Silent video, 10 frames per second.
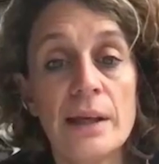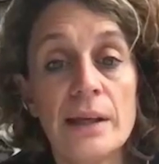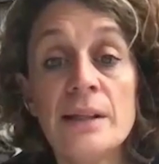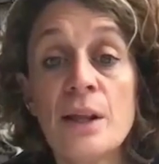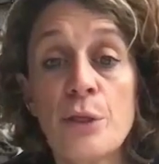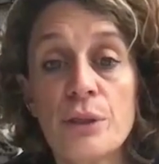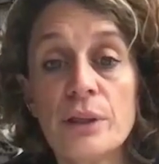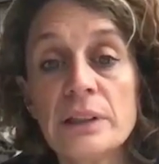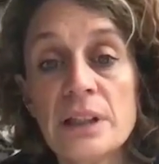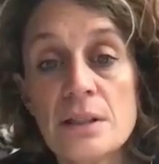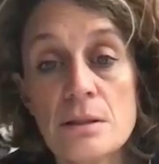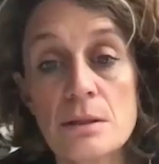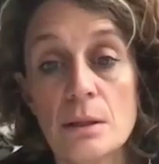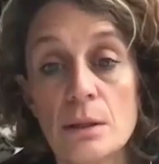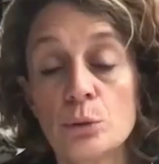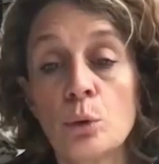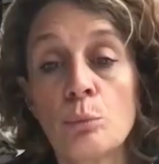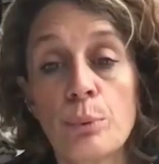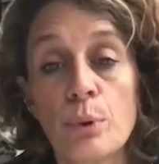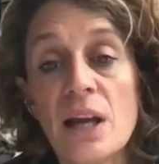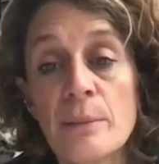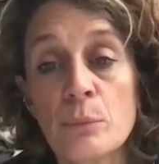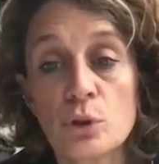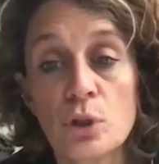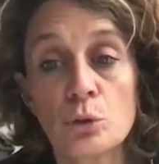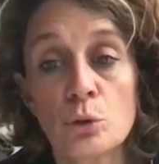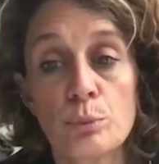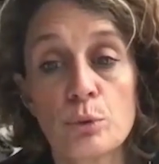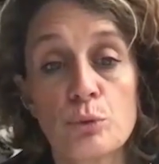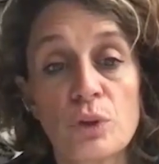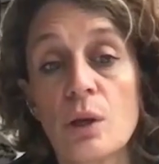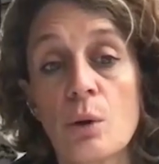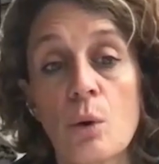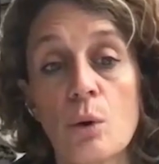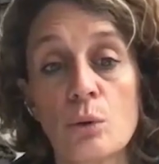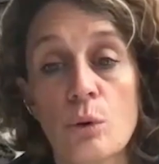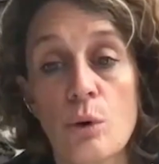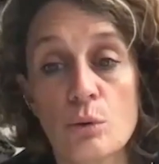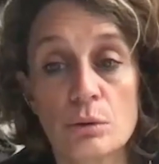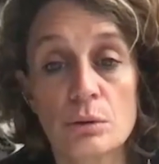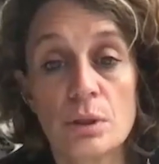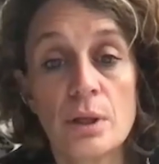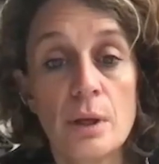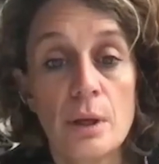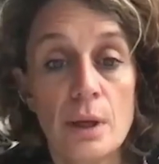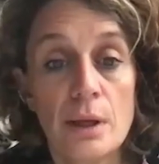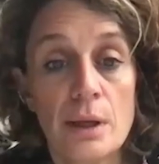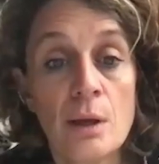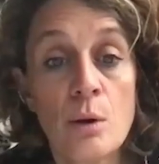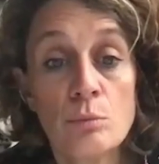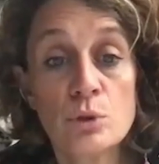They are the perpetrators of wars and refugee flows.